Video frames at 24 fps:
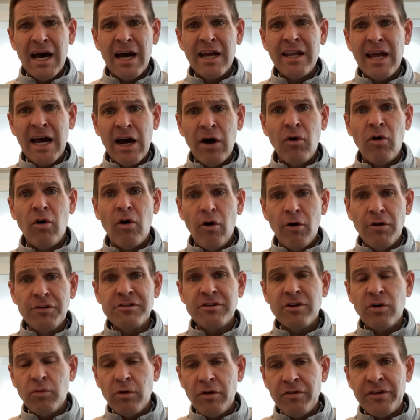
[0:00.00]
I now
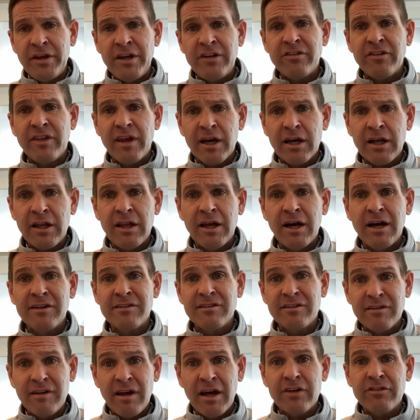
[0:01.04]
also will teach that
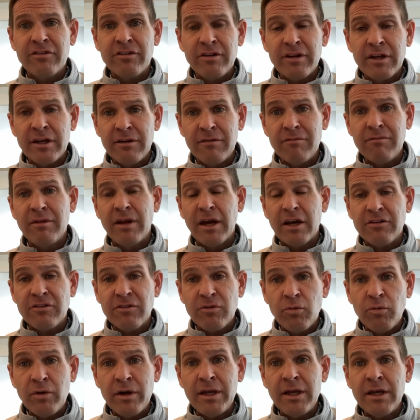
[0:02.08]
class actually
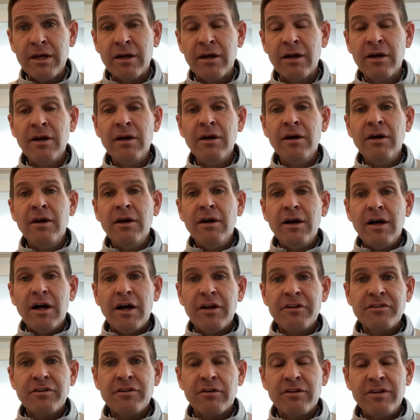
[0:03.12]
next week.
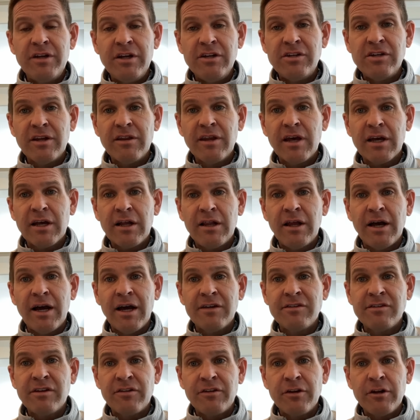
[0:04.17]
I'll start teaching that
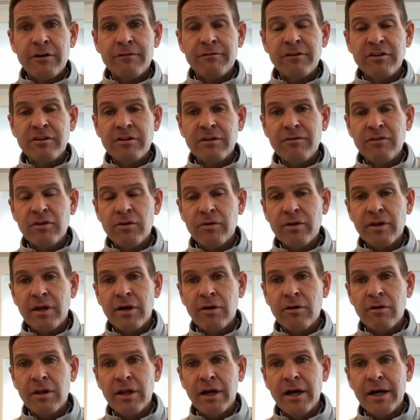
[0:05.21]
class at the University of North
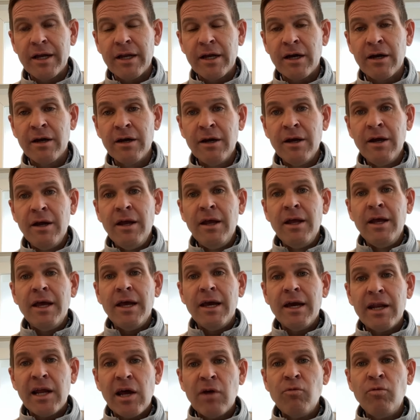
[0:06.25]
Carolina.
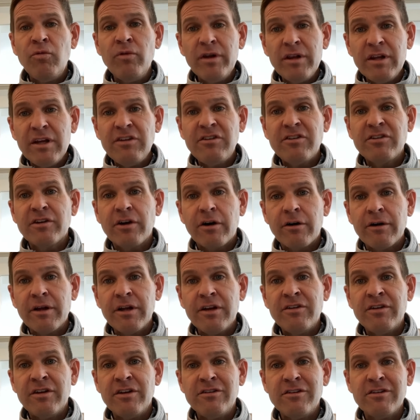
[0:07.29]
And I really
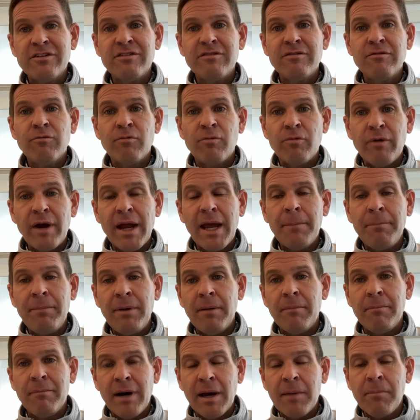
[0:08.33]
started to just ramp
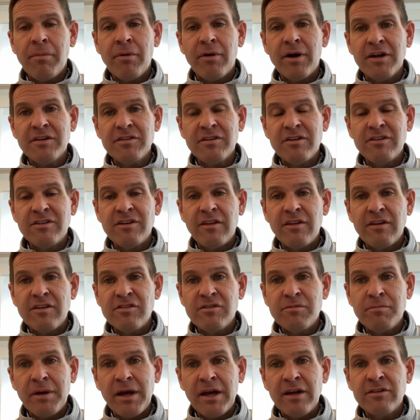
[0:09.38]
up my presence in
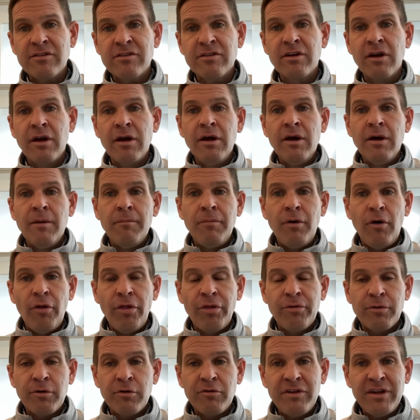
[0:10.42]
this space,
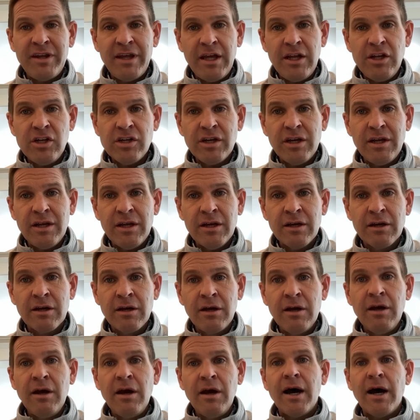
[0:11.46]
both through teaching.
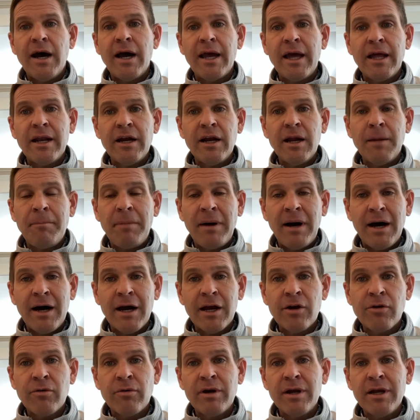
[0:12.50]
I ended up
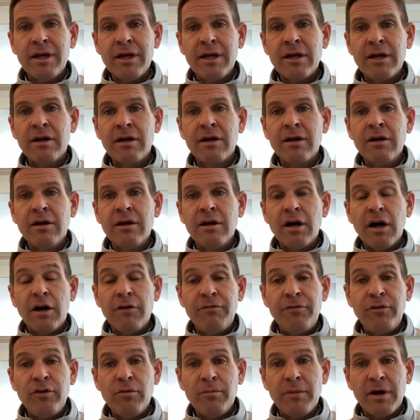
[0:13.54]
hiring a
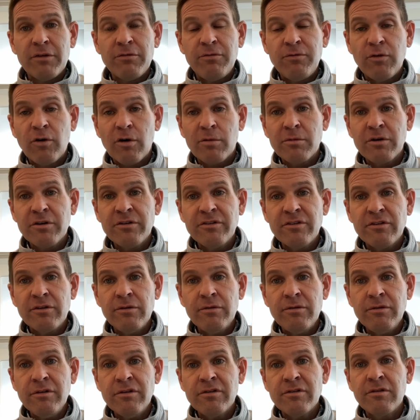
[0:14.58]
few of my former
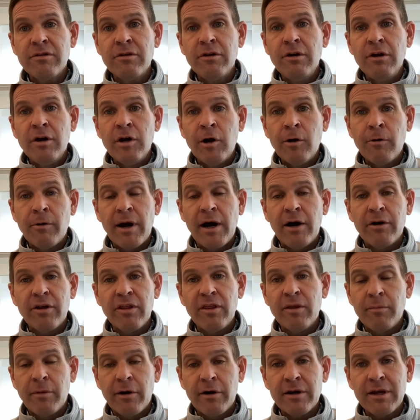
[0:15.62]
students who are out
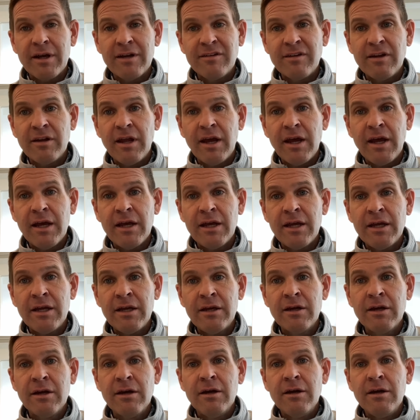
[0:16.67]
in the market
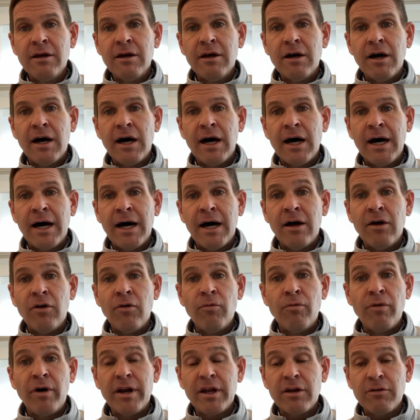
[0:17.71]
today,
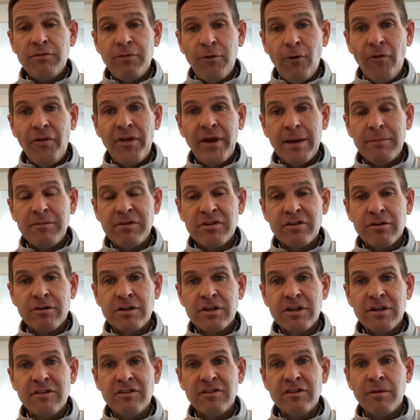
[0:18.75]
running full-time
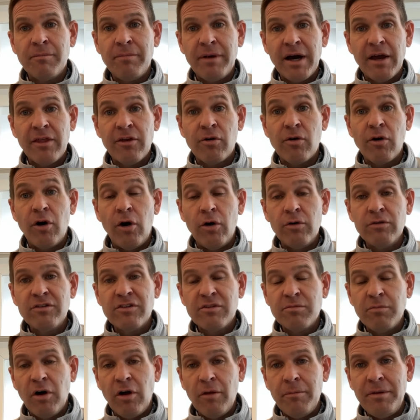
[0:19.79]
searches to buy their own
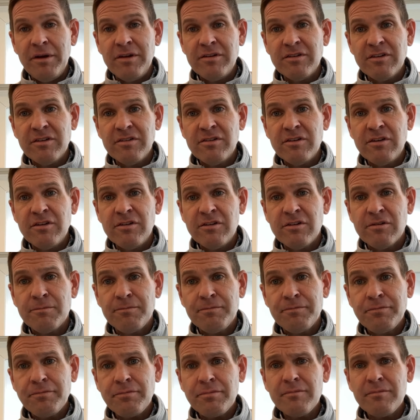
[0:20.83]
small businesses.